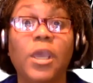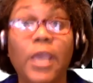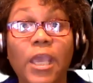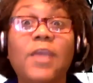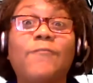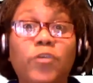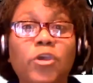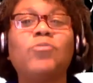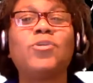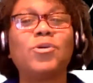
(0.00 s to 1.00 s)
If
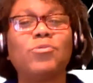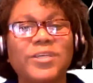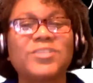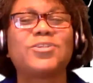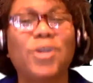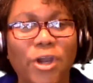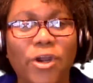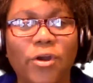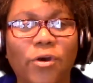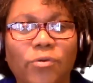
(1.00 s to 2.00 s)
you knew this
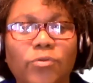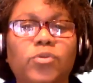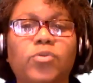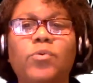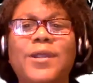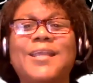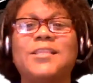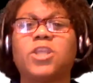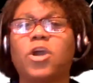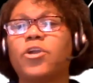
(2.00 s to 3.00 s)
girl 20,
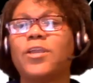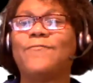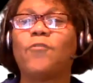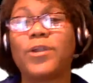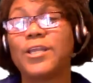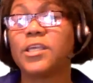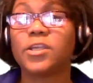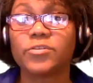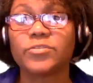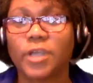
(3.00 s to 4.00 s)
30, 40
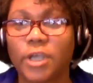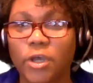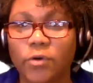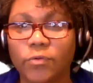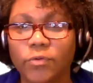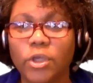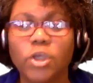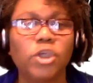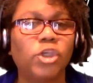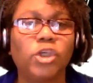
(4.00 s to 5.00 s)
years ago,
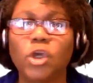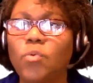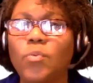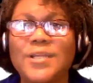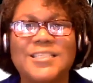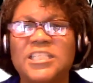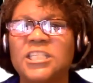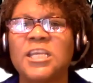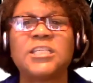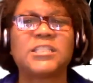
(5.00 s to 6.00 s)
you would
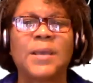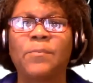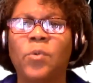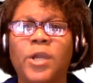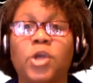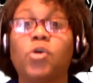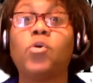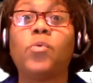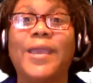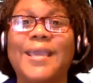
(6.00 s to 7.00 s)
see someone
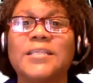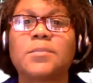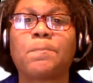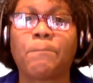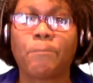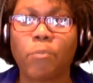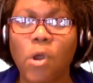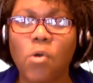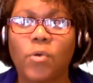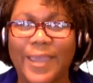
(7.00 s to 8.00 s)
who is
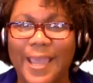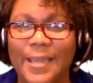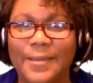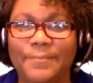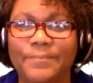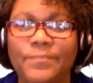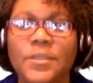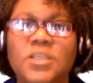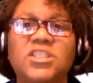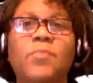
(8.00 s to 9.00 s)
broken,
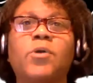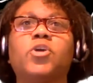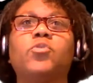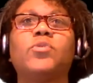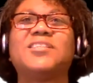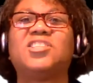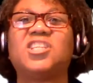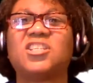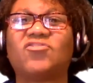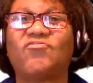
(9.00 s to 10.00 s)
someone who is
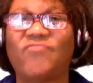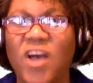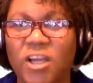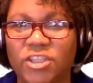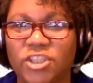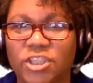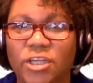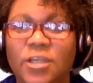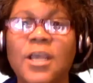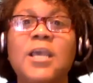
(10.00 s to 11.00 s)

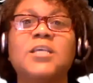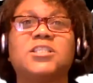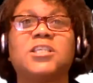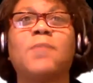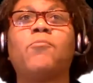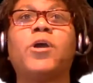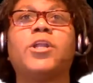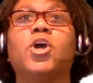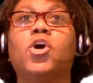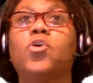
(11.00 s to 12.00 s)
dysfunction,
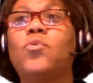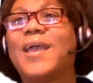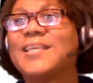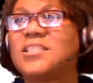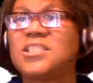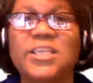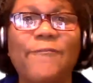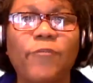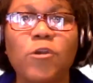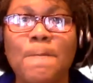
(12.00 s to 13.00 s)
someone who has
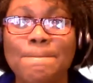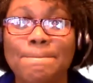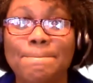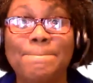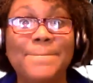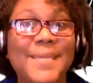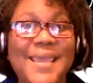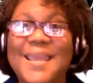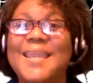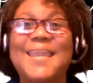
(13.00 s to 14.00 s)
suffered
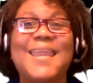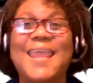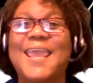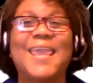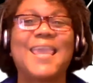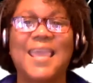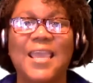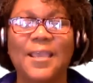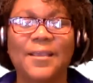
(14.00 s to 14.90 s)
many